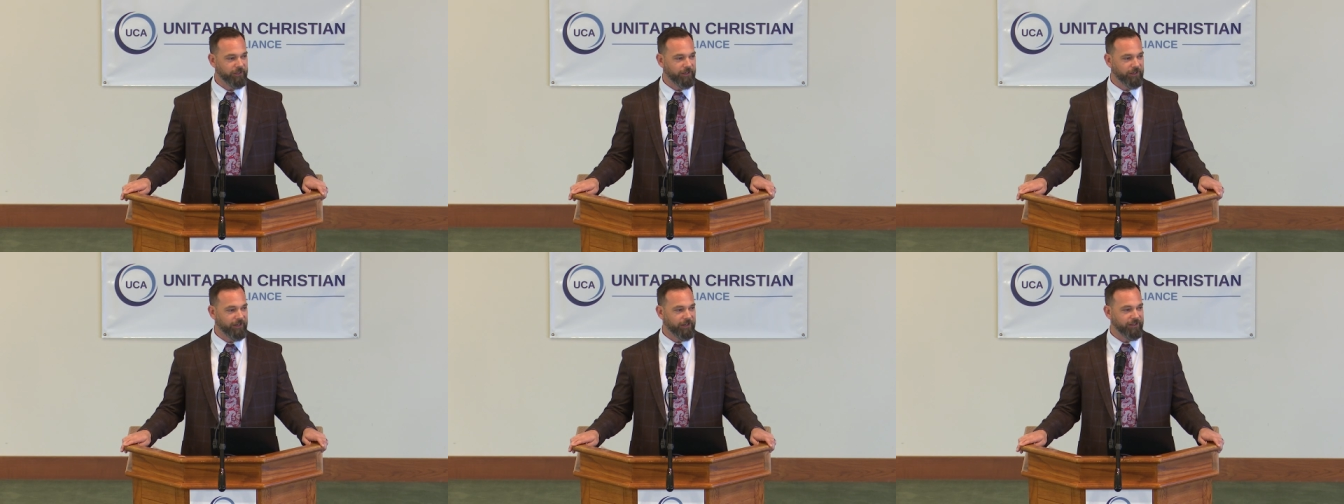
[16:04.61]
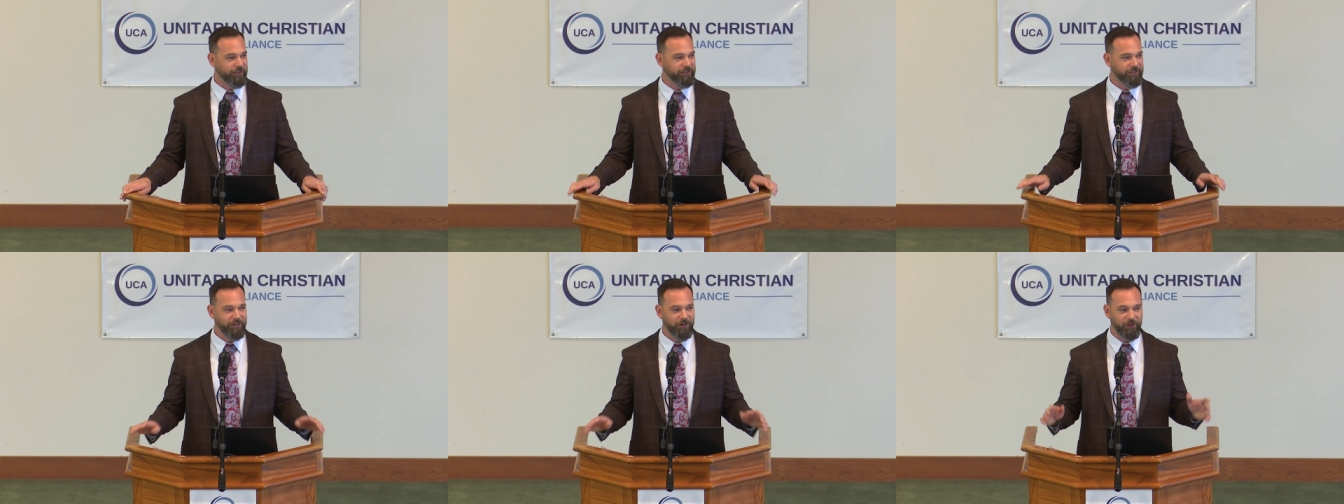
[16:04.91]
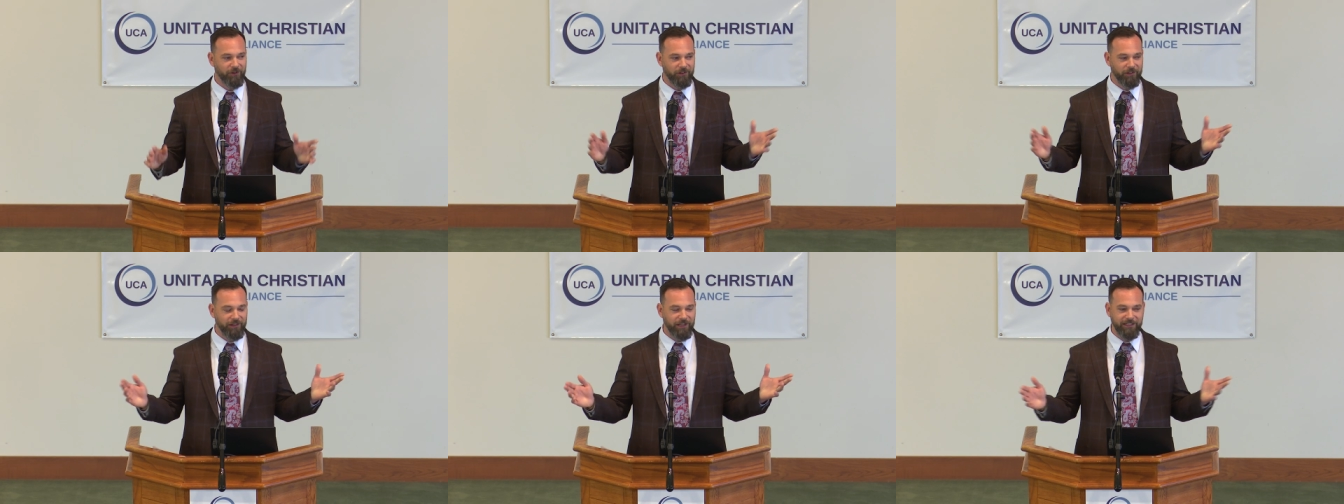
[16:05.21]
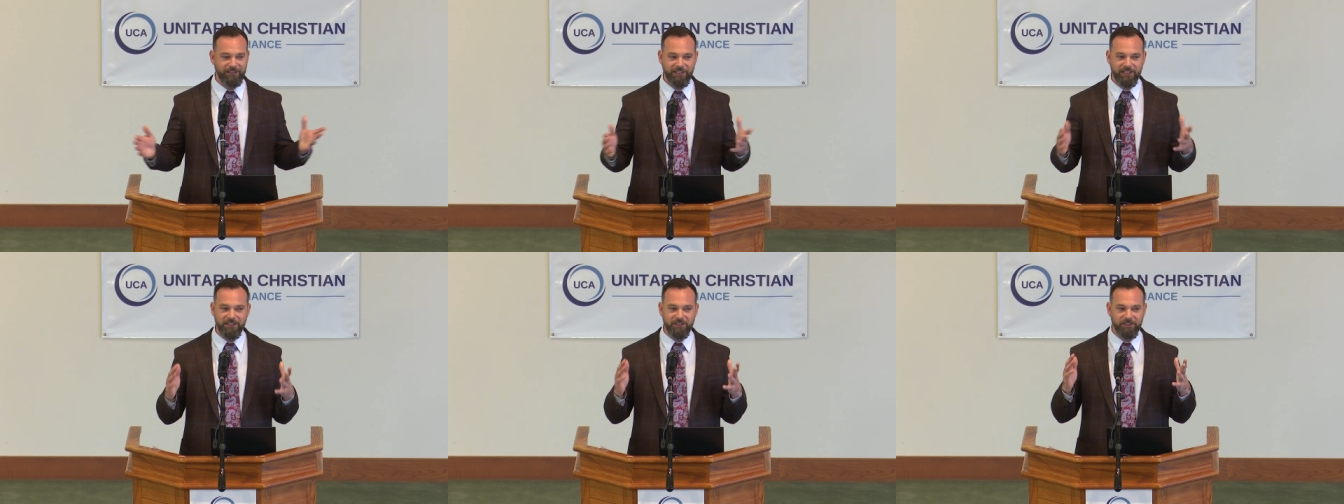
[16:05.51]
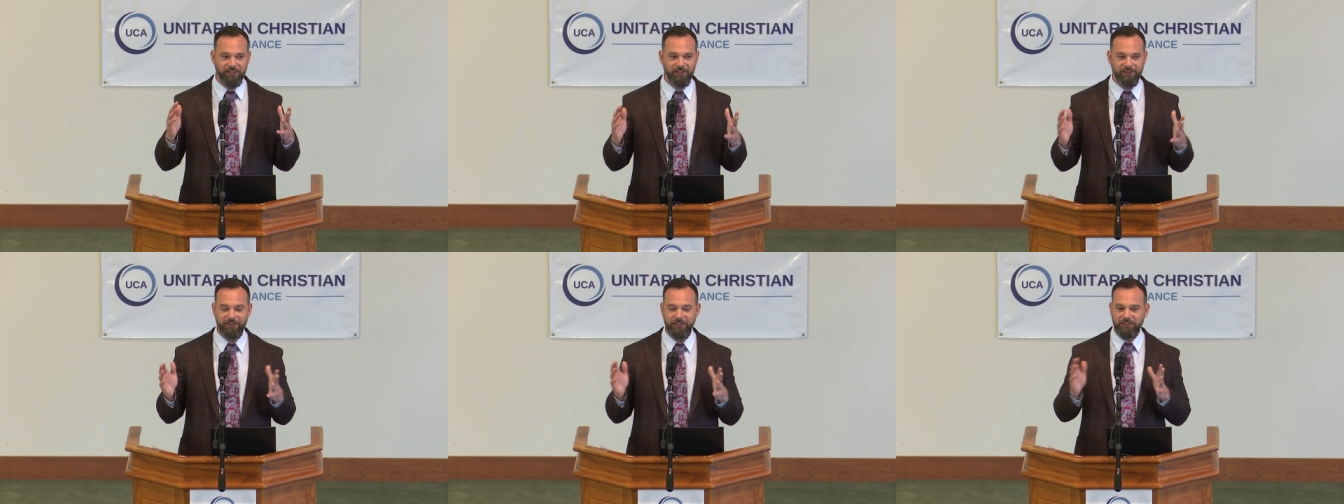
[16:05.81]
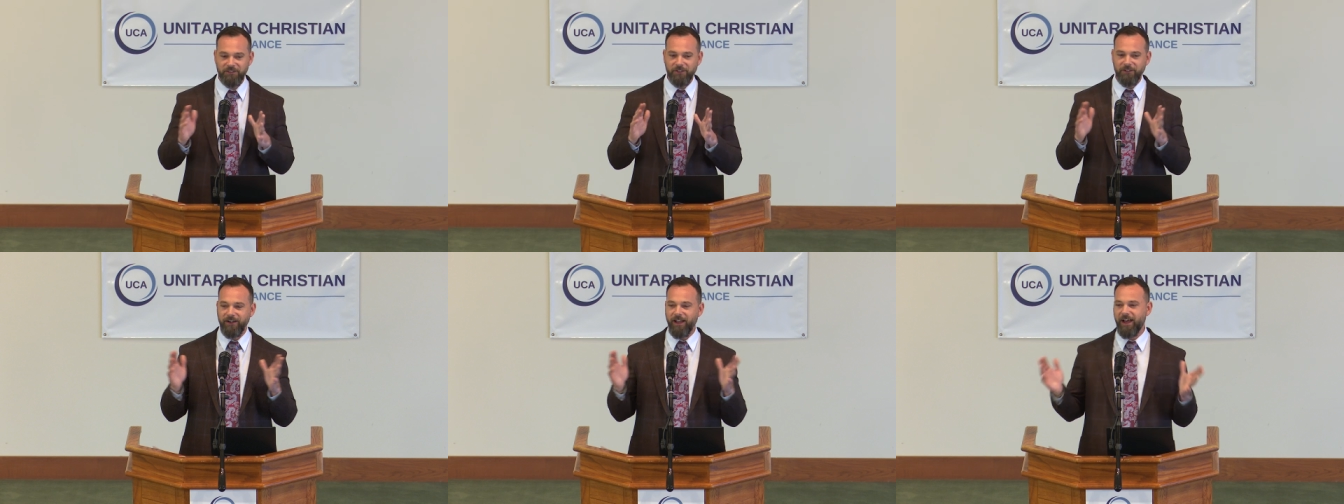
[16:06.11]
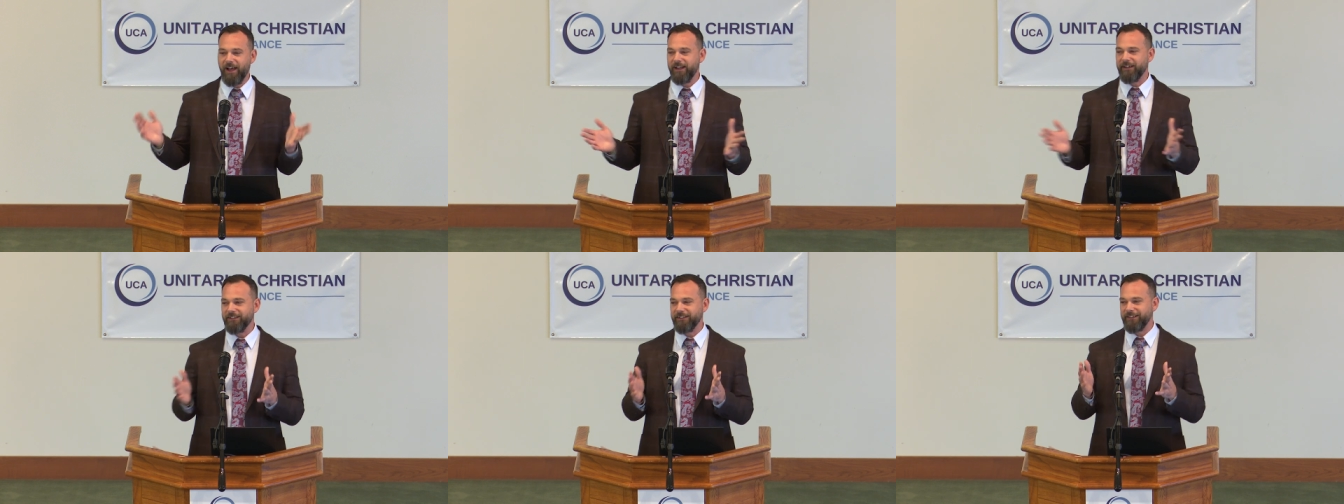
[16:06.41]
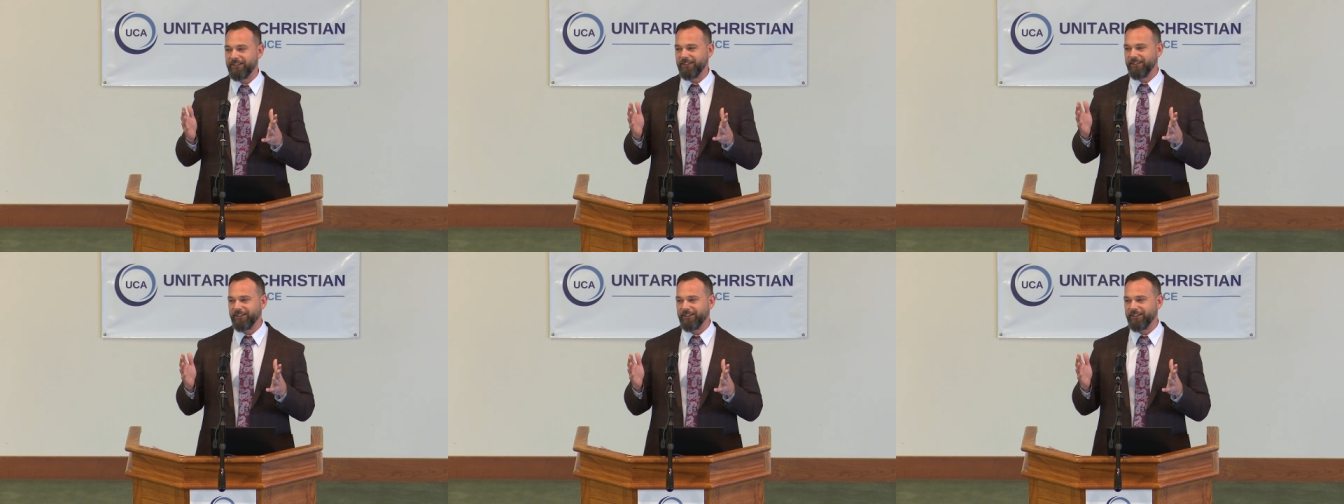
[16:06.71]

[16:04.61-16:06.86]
Uh, you know, like these, these are not